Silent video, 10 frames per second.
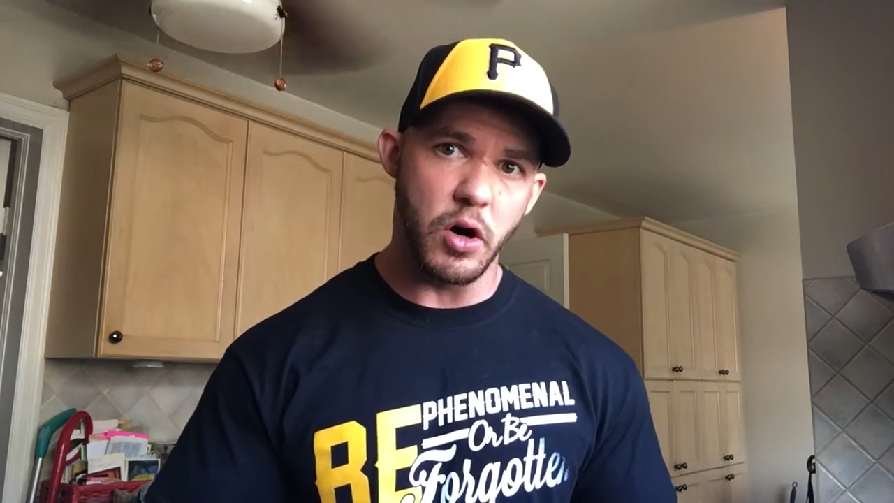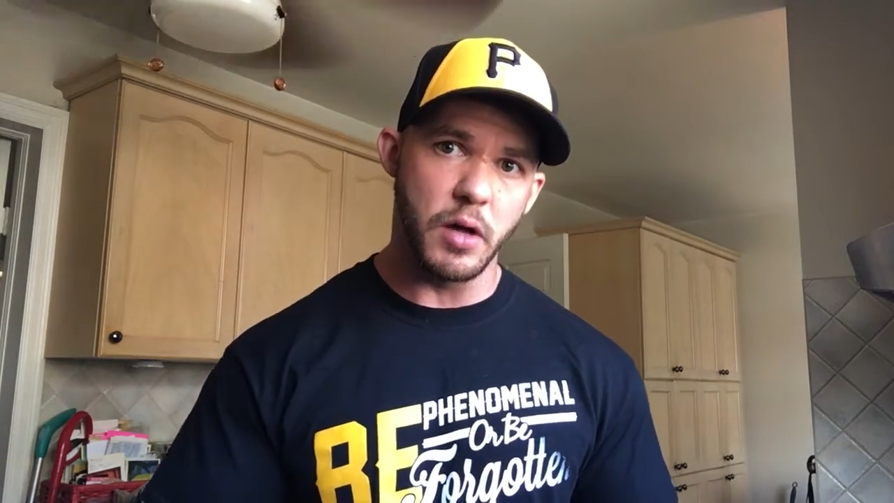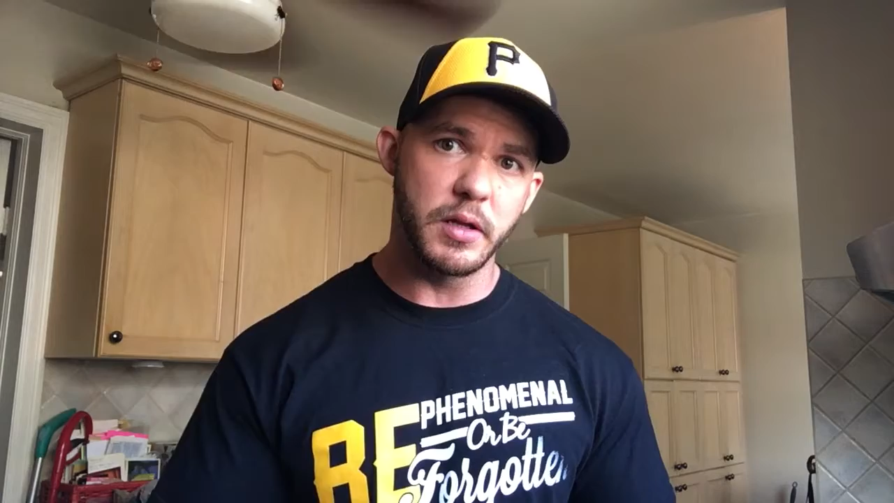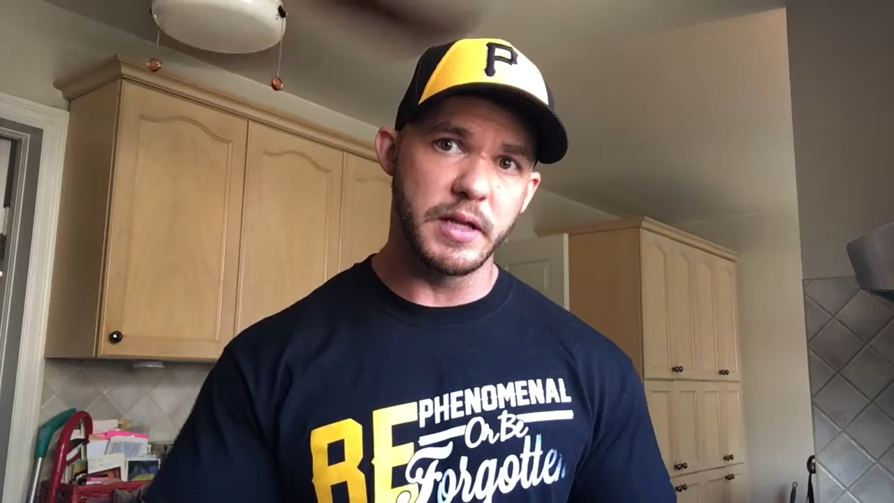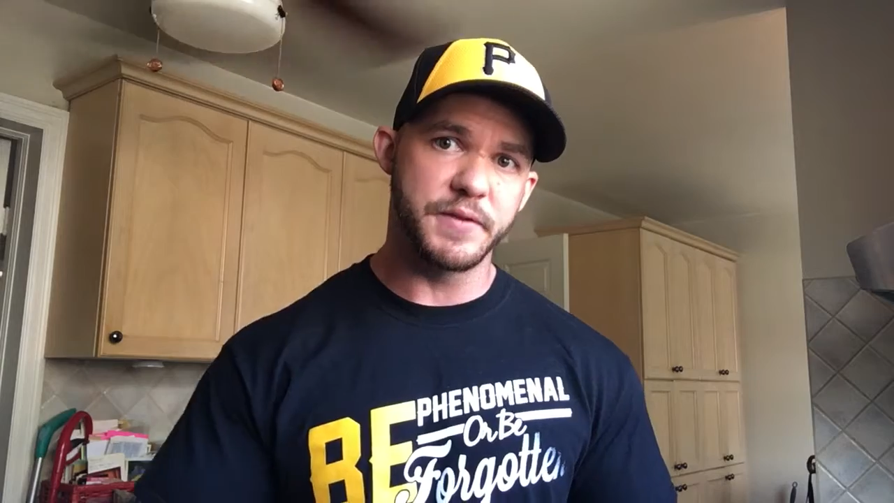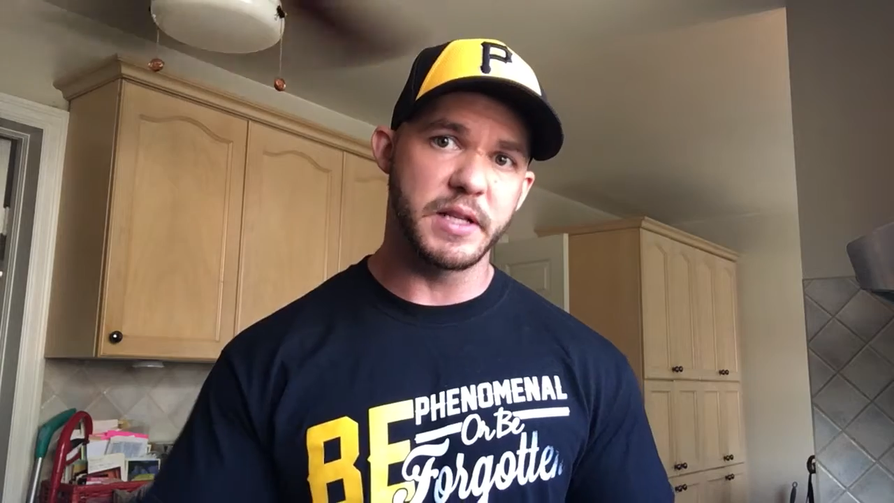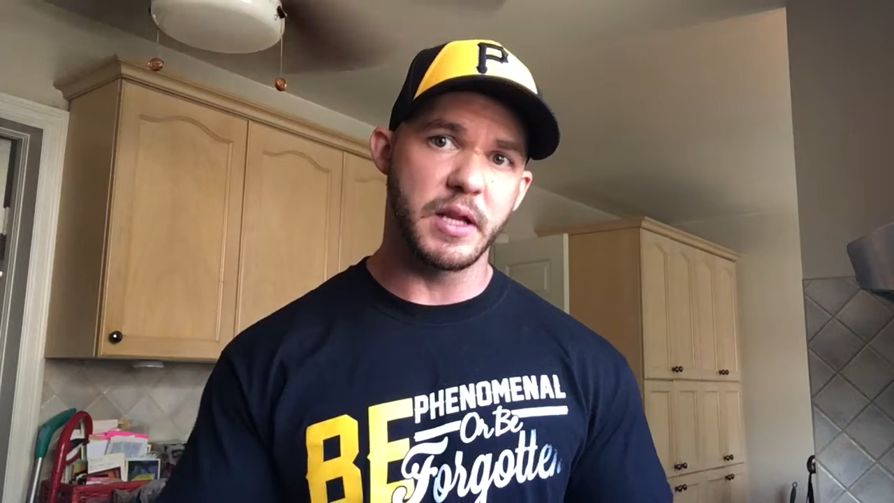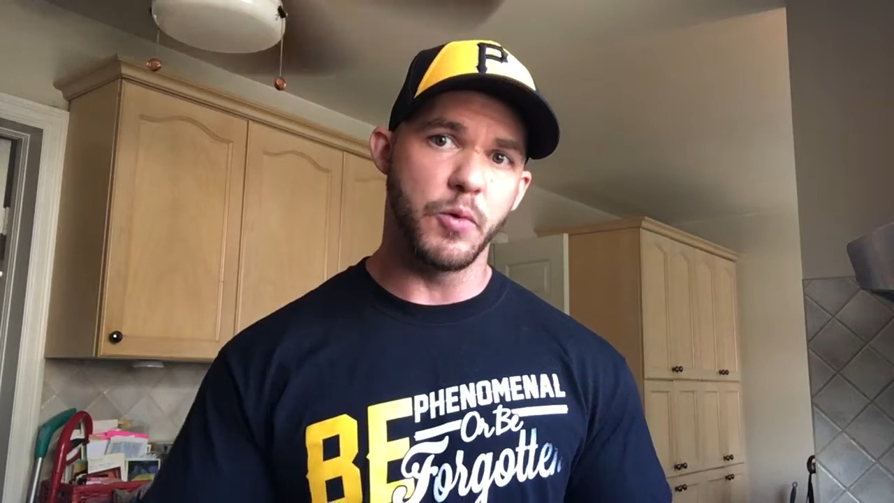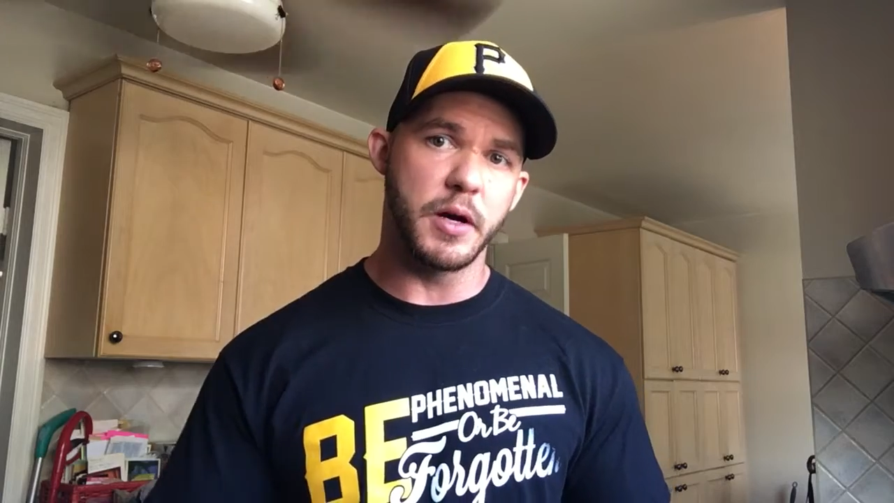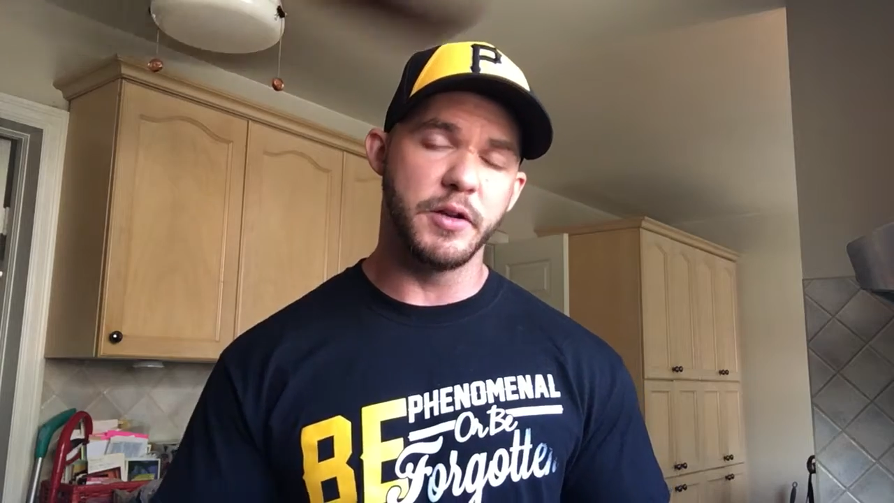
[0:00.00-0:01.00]
all the lifts that
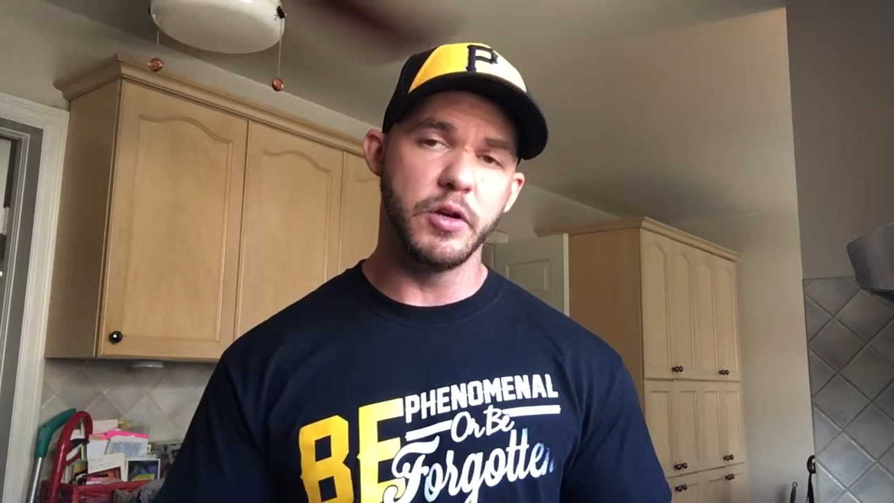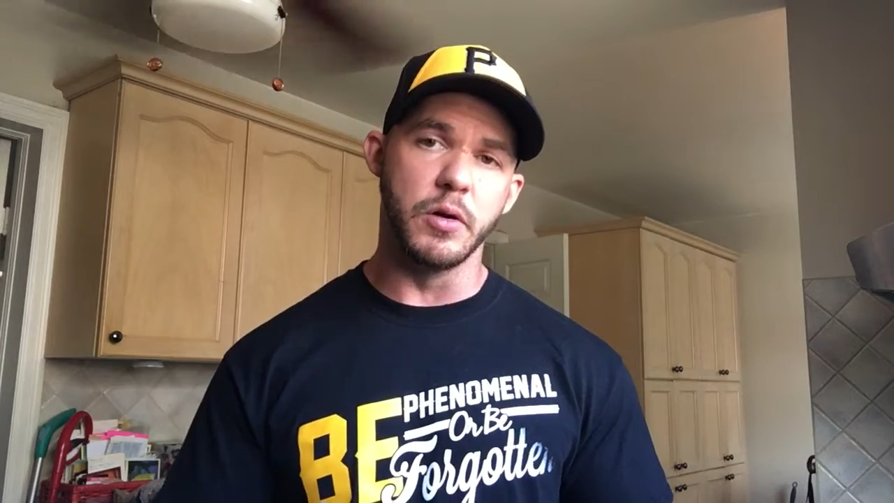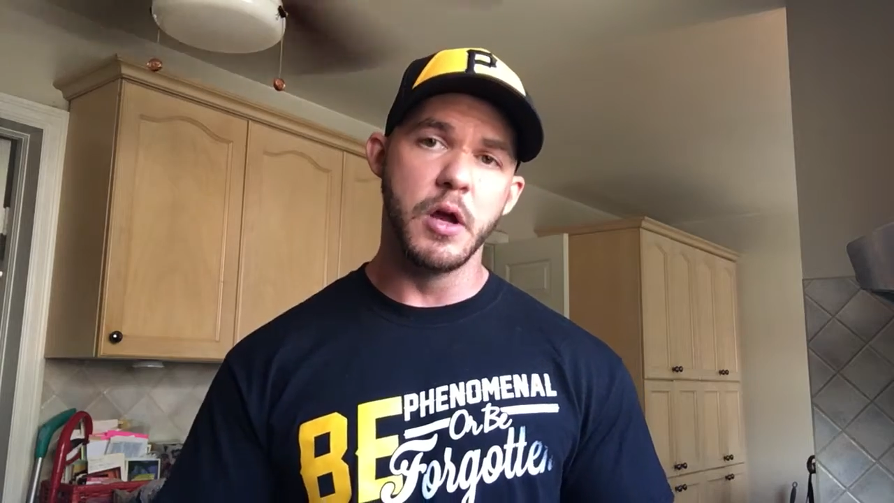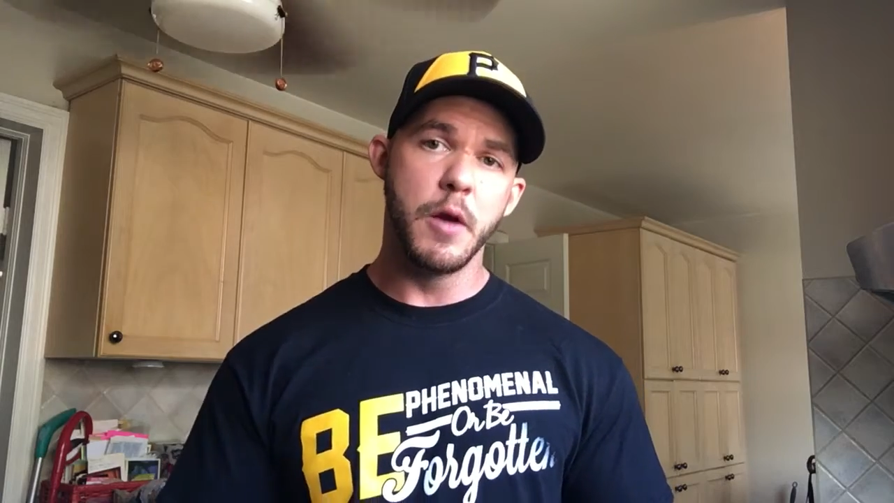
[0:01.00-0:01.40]
they want to do.